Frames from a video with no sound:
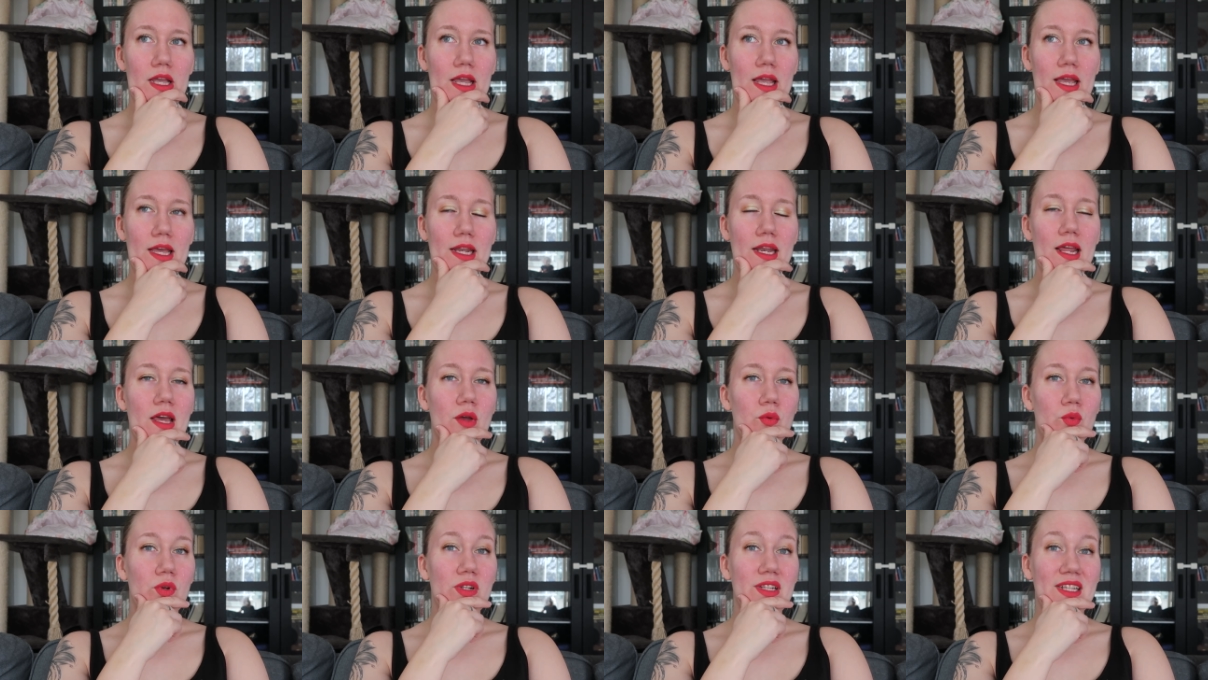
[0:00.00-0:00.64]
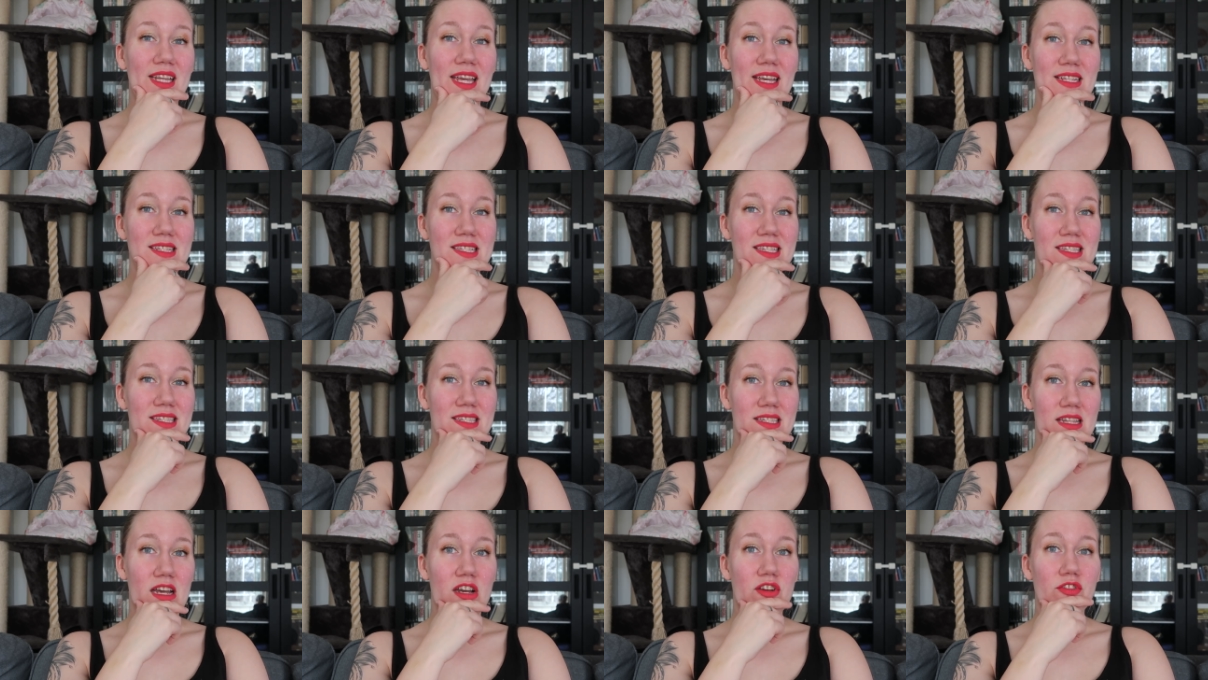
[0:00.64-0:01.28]
and I will get
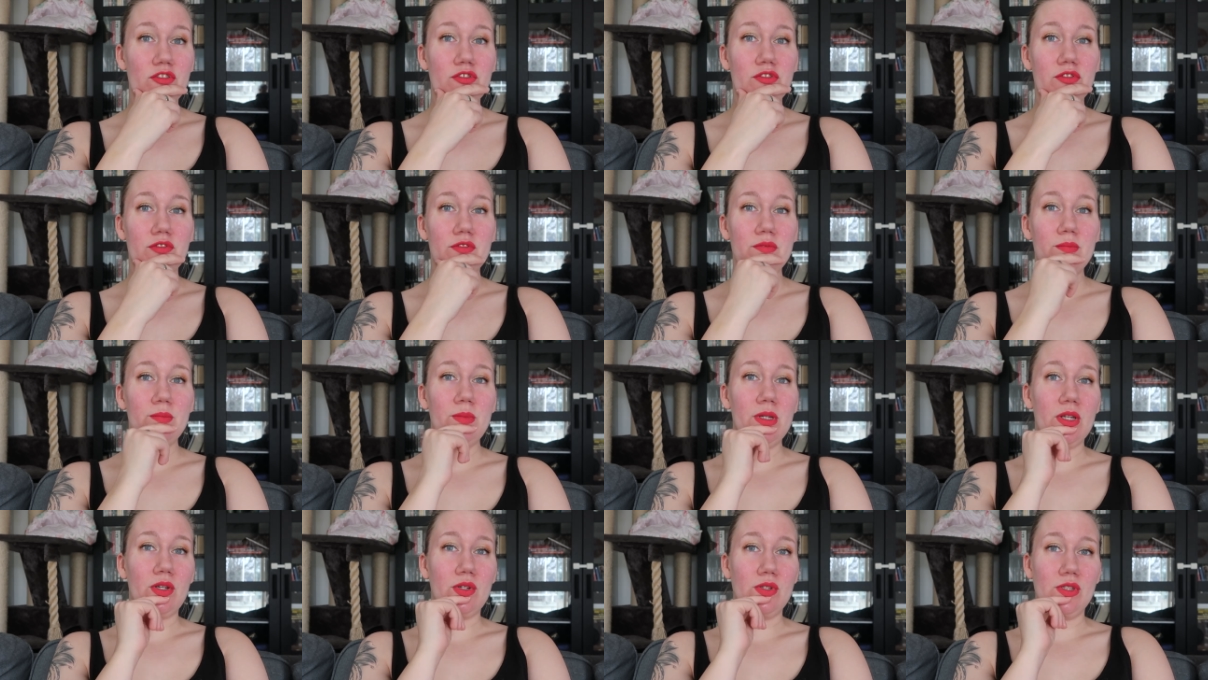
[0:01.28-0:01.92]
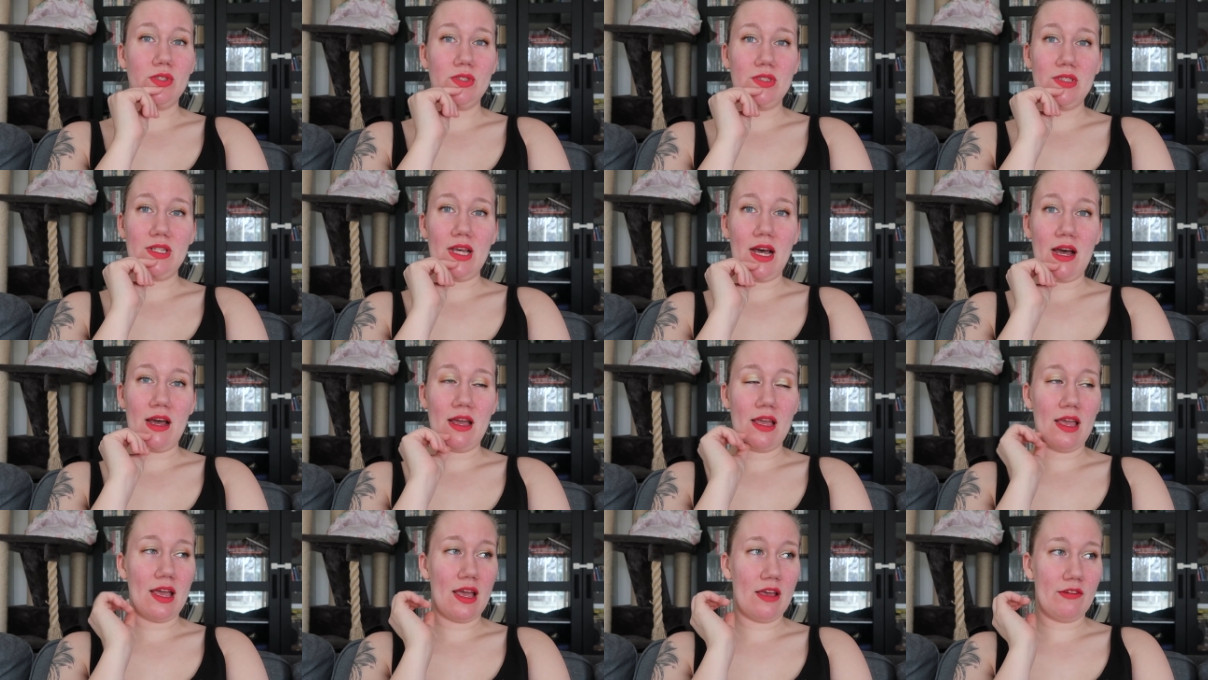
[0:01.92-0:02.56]
stuff because
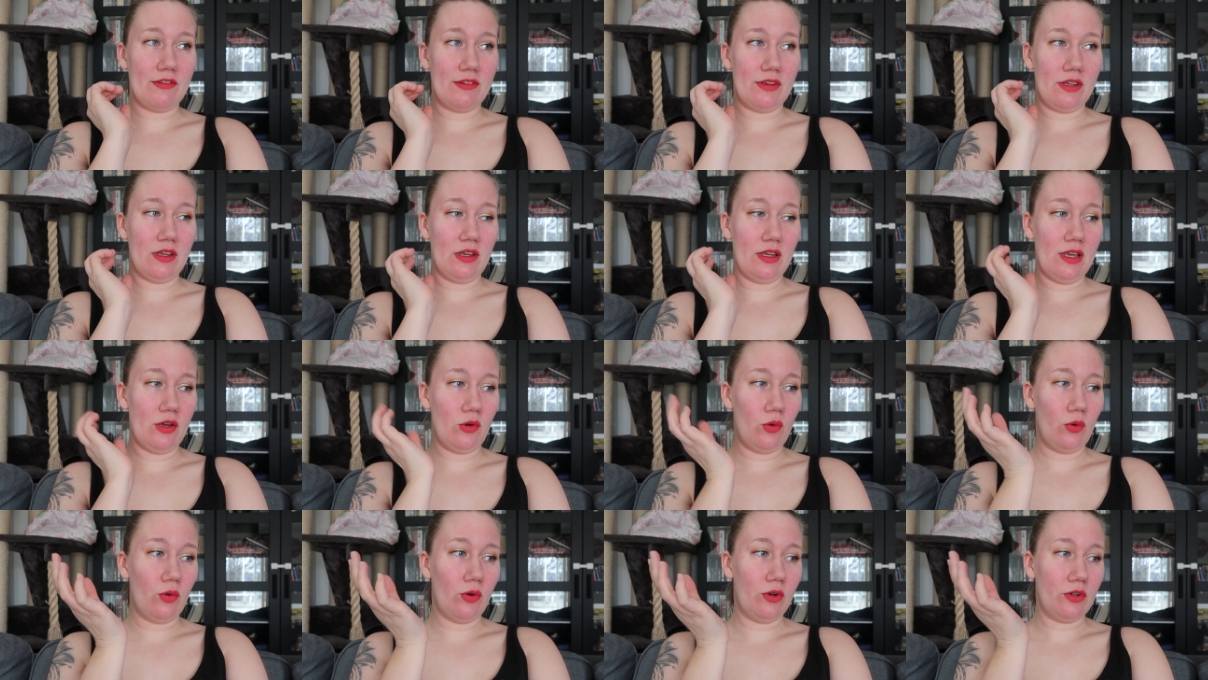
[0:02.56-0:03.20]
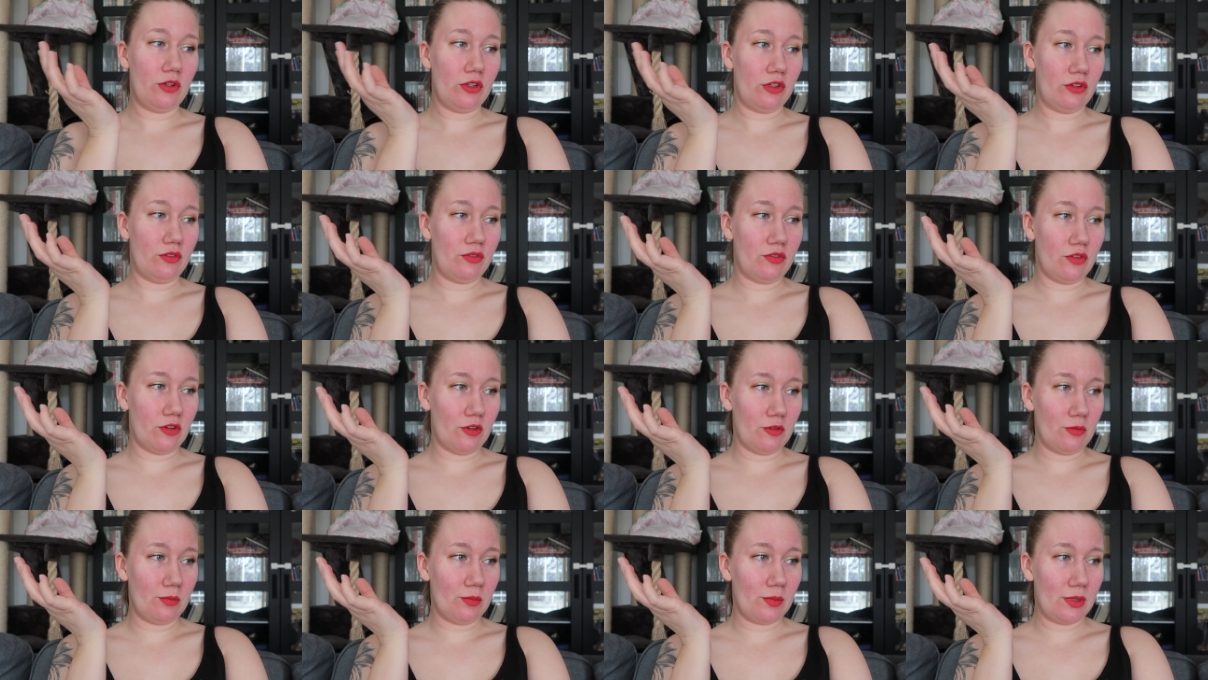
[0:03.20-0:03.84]
I have ordered
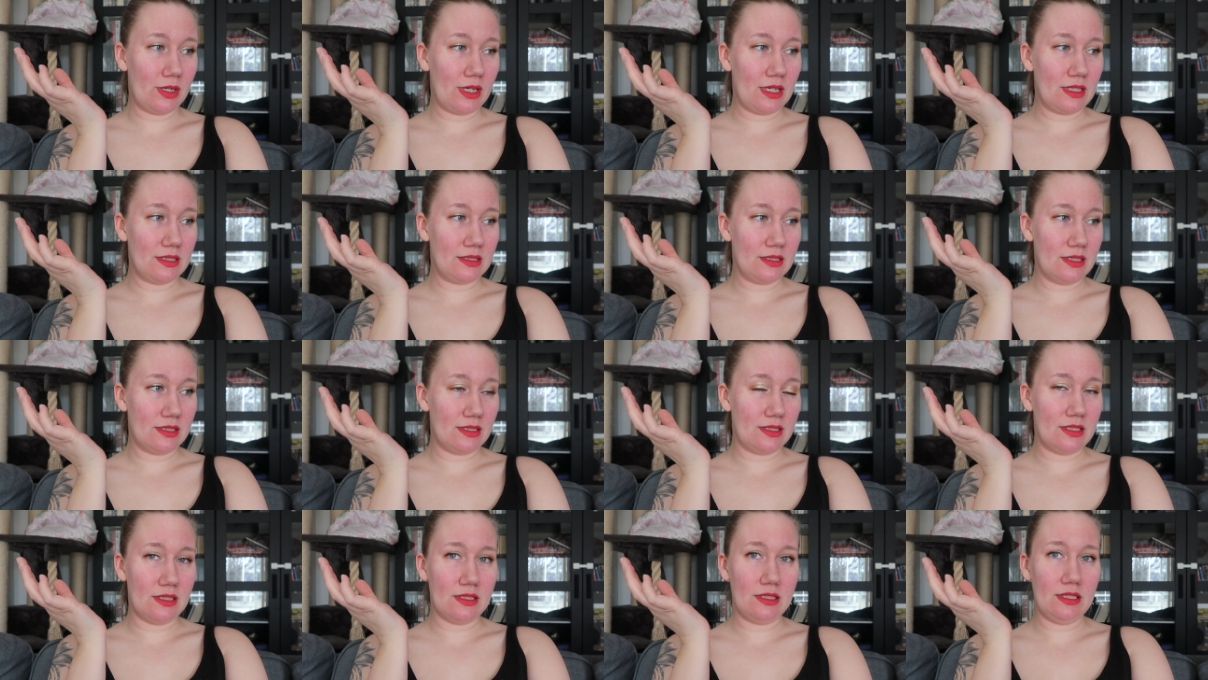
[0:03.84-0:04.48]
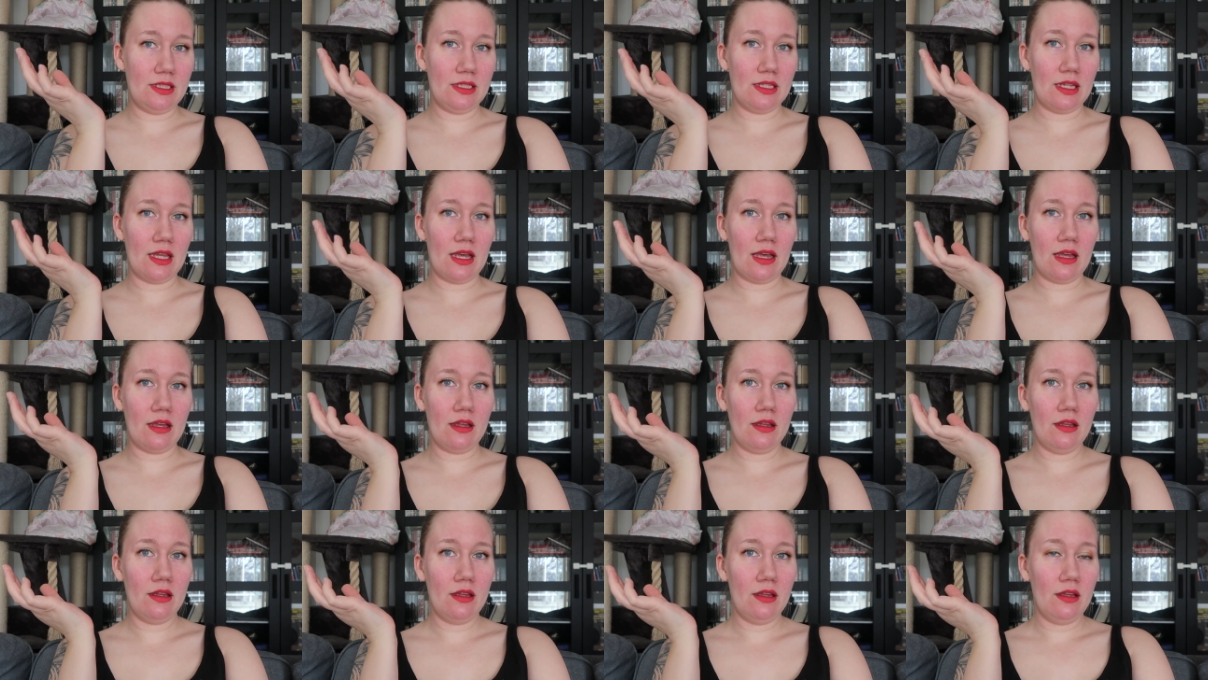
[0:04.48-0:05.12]
from Casa
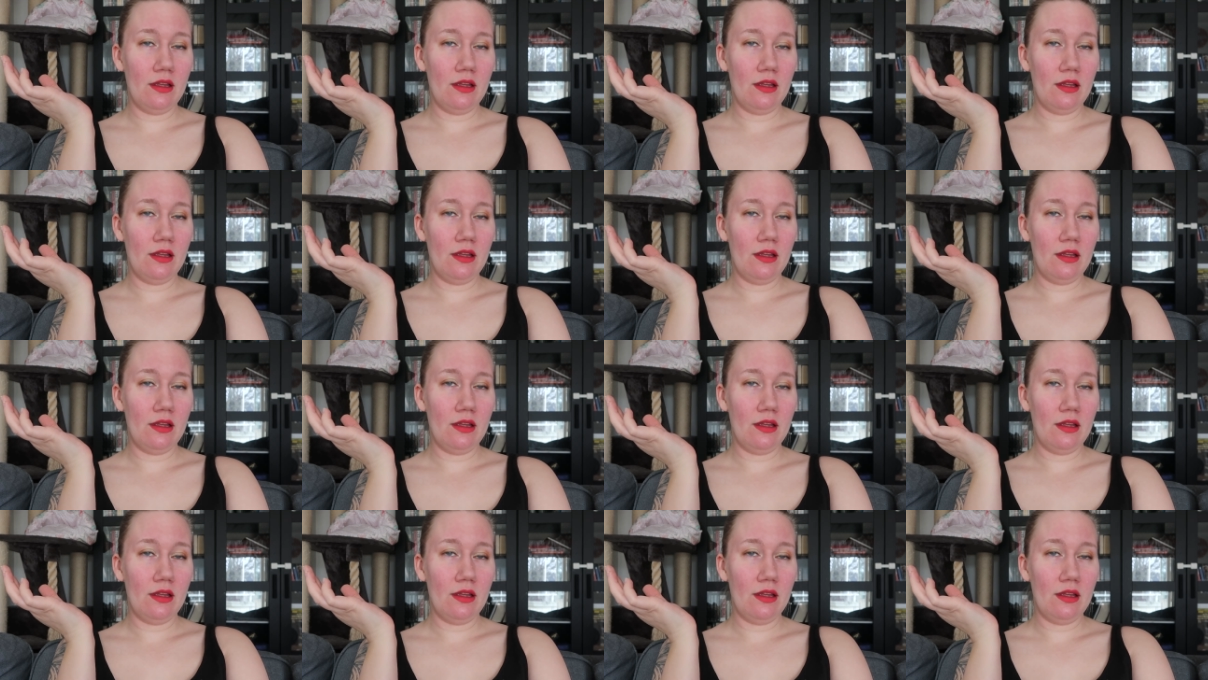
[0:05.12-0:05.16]
Cenina